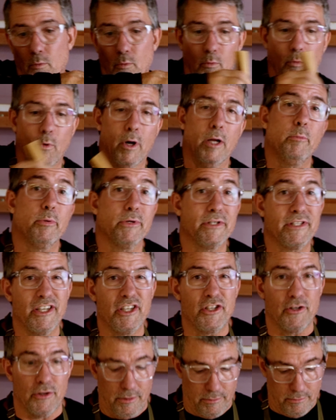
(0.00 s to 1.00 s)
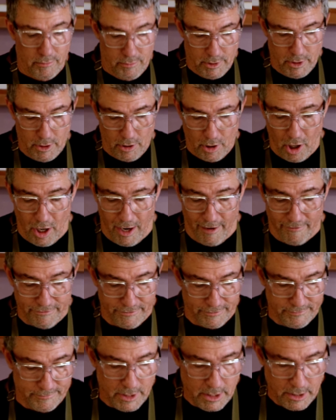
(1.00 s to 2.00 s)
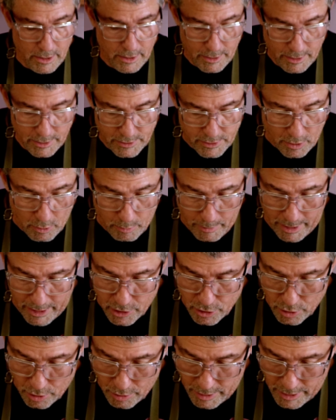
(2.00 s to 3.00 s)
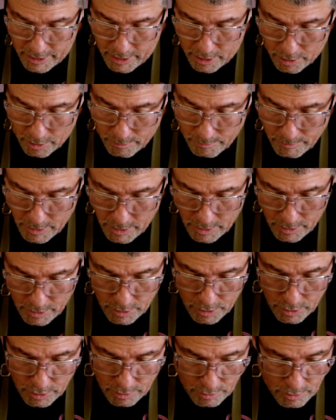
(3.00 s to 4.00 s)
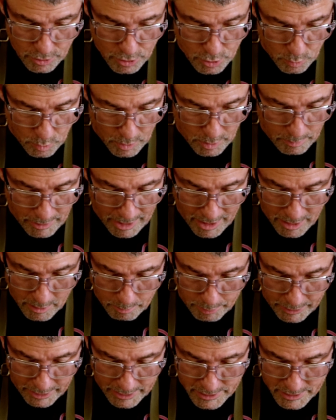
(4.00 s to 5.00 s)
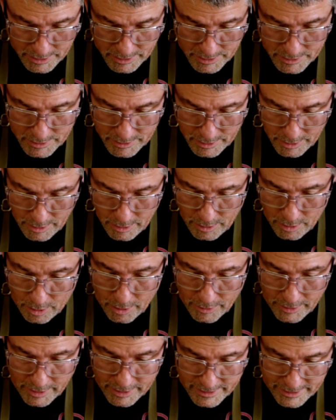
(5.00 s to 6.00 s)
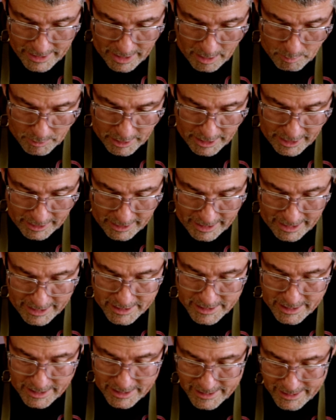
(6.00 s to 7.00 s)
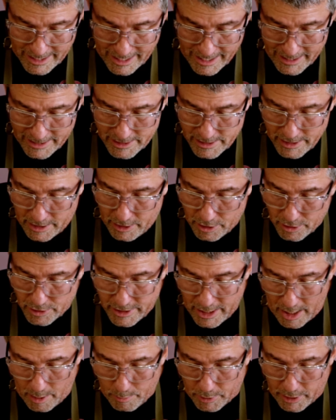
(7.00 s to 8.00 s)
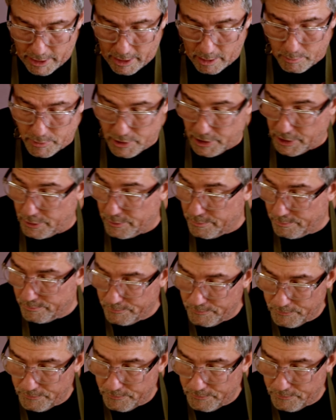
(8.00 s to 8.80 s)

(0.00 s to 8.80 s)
one position off. So make sure that your short bottom pieces are the same length as the sides that you're stapling them to,